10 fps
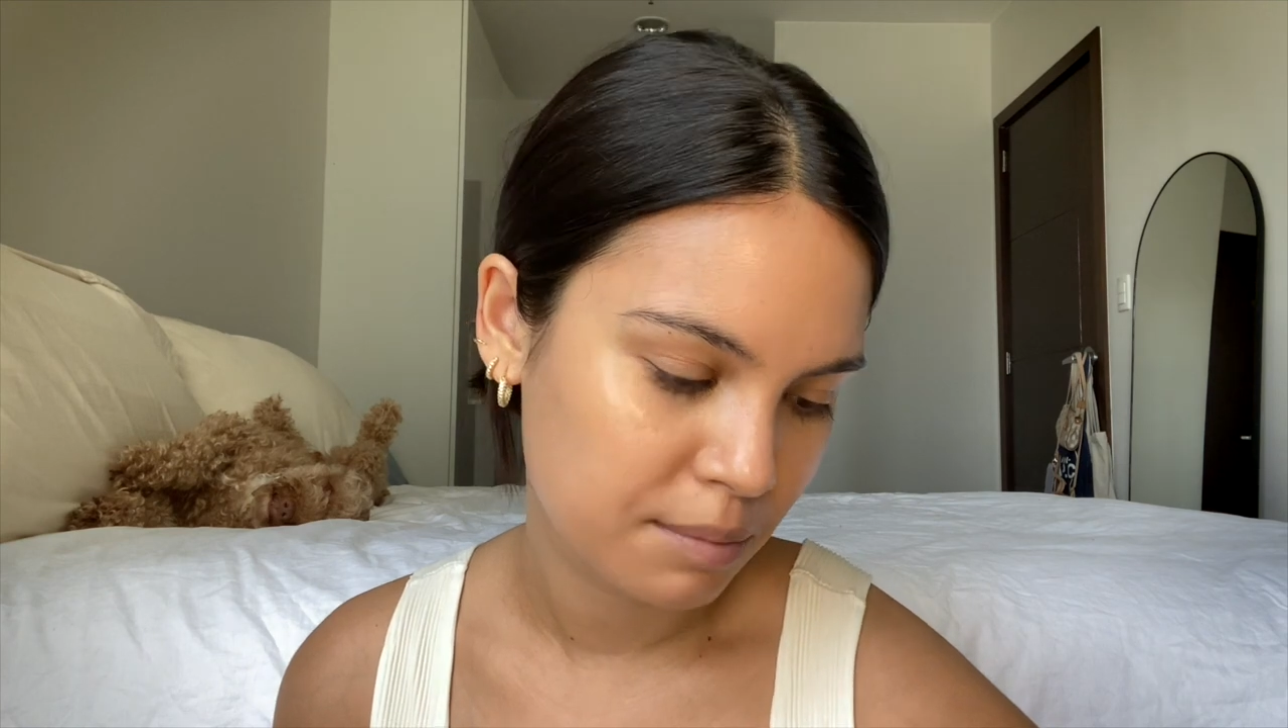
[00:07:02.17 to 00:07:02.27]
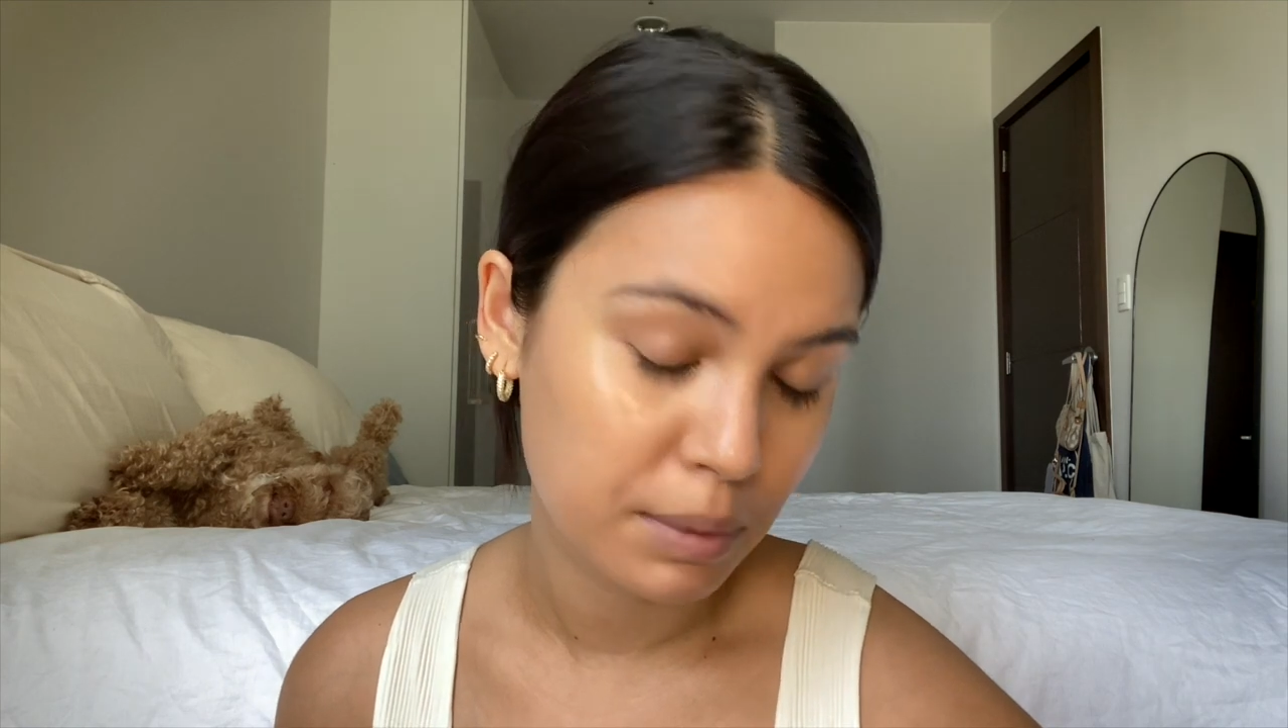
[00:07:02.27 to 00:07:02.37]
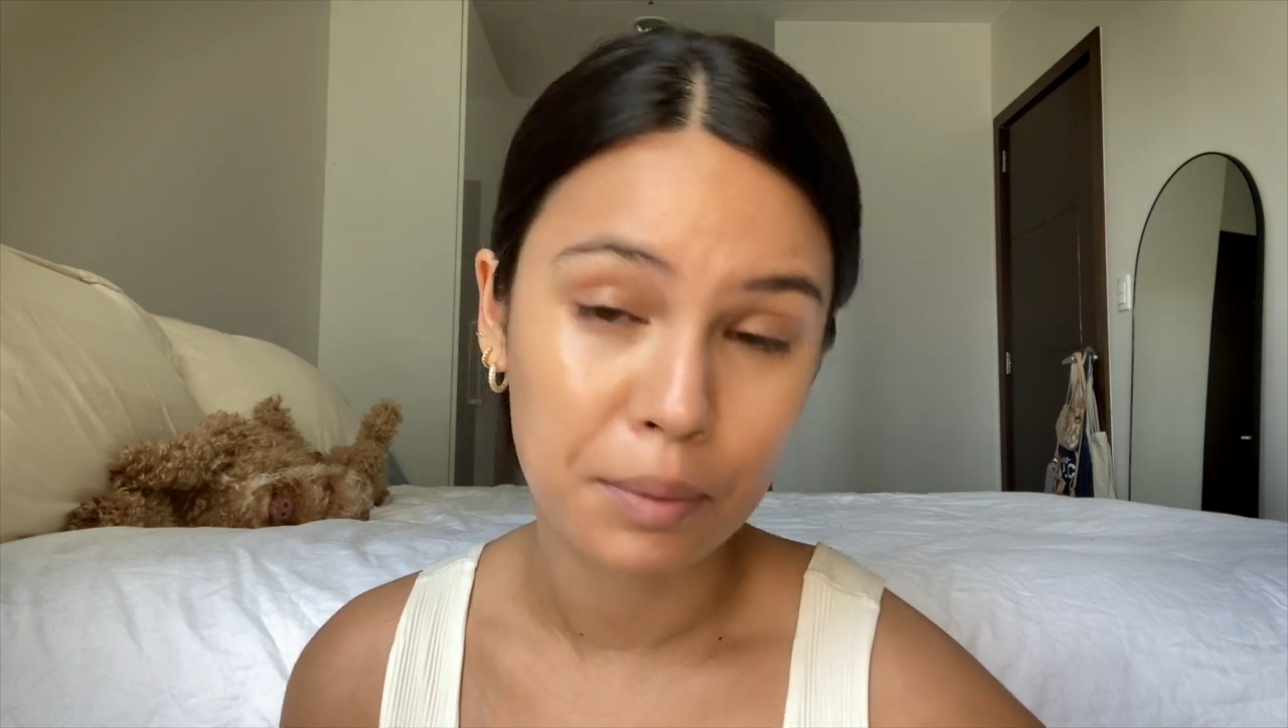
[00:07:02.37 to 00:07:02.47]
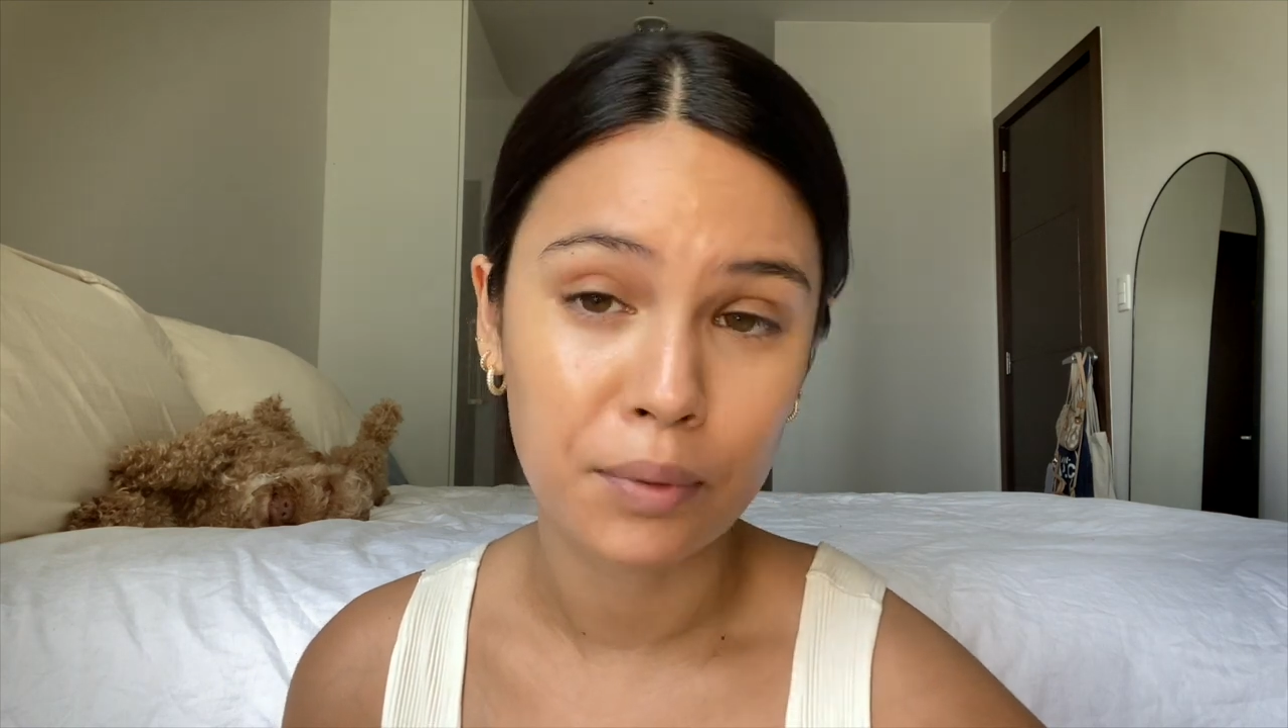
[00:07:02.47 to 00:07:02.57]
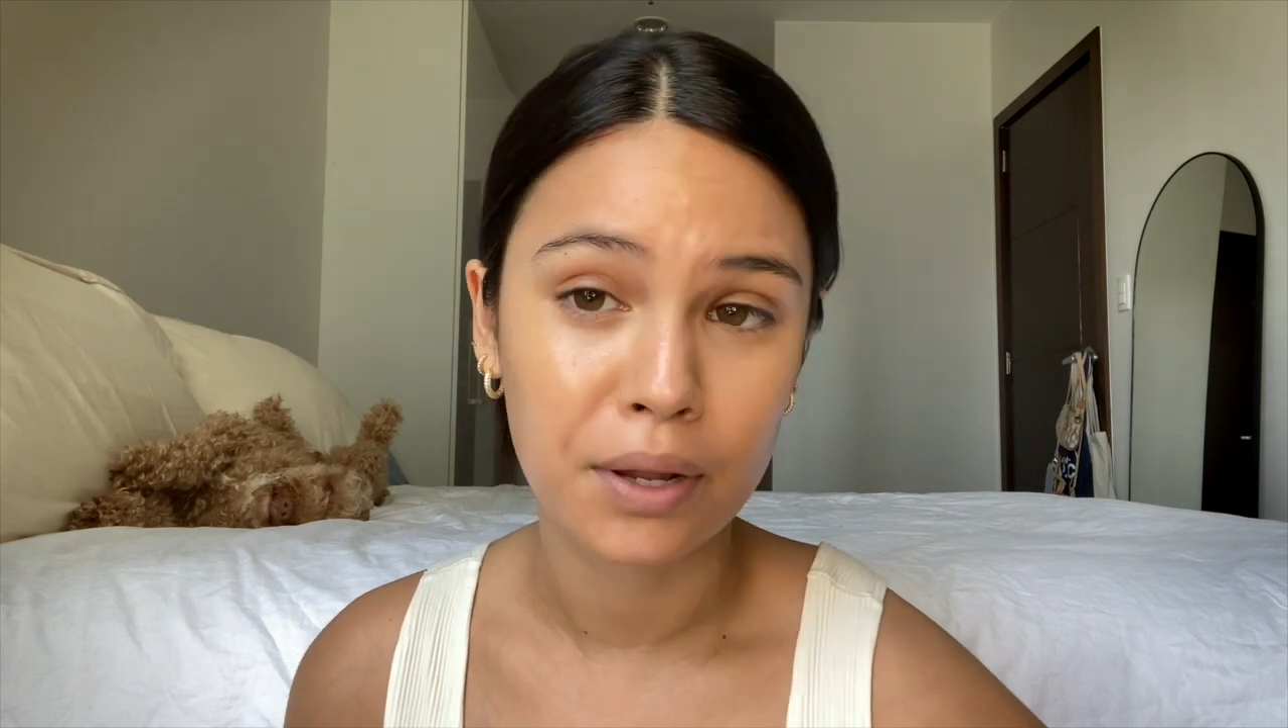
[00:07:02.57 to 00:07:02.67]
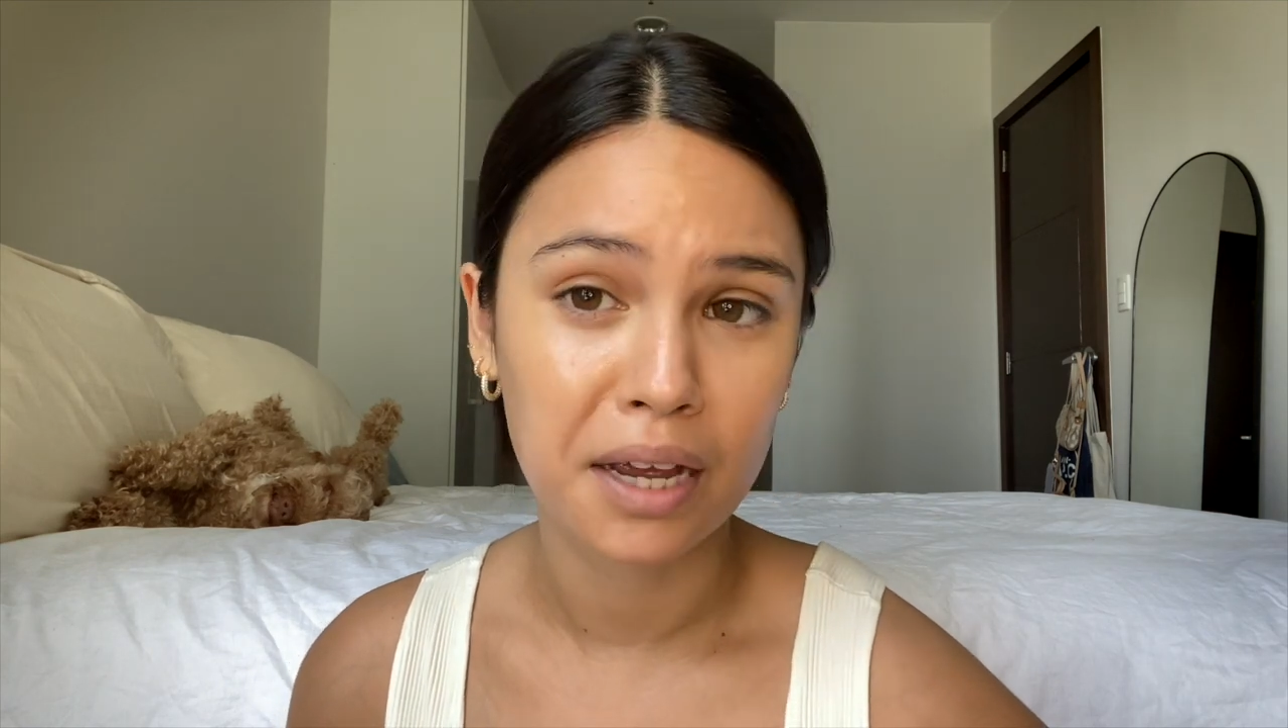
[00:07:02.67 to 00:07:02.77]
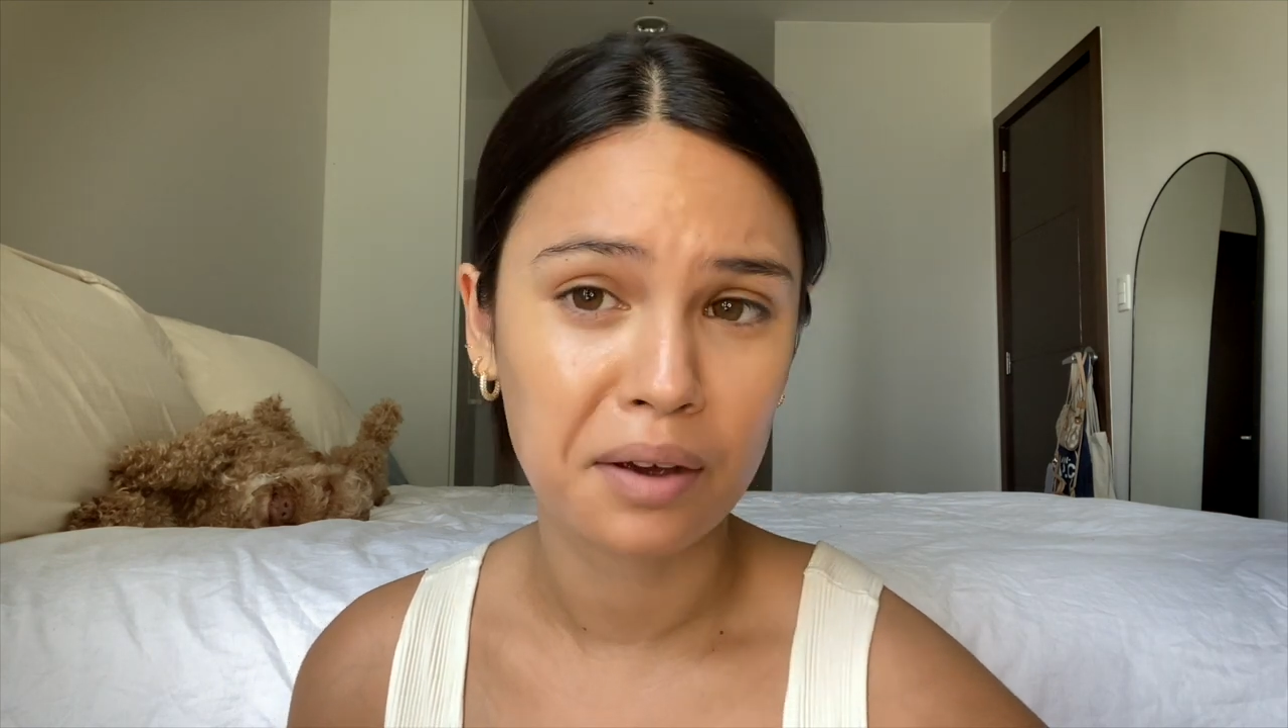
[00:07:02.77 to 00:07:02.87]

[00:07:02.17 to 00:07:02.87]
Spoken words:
People were like,